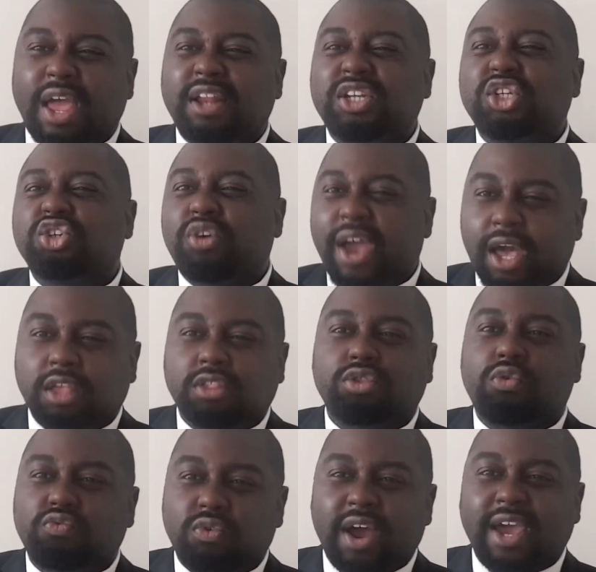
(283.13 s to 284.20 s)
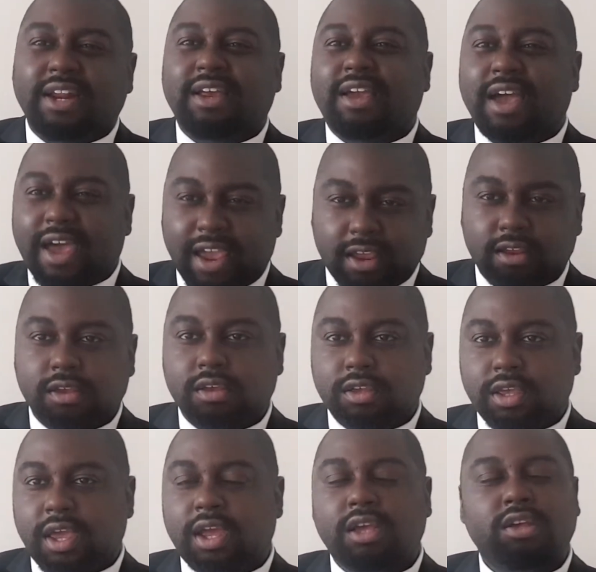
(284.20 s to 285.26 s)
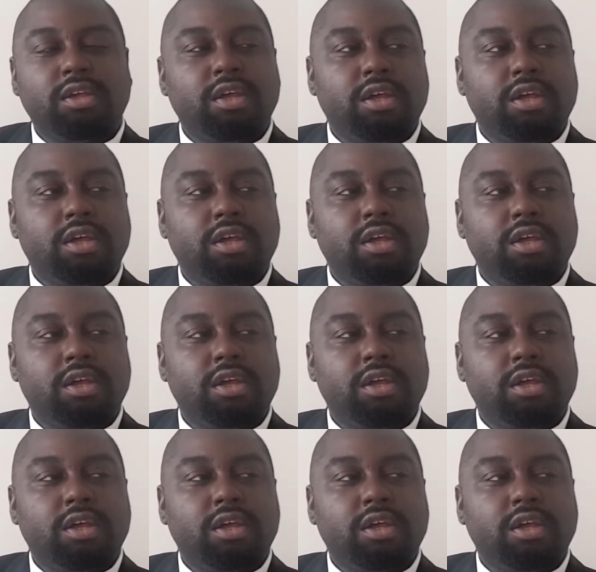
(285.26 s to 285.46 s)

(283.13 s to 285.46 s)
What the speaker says: attract the right guy. Yeah?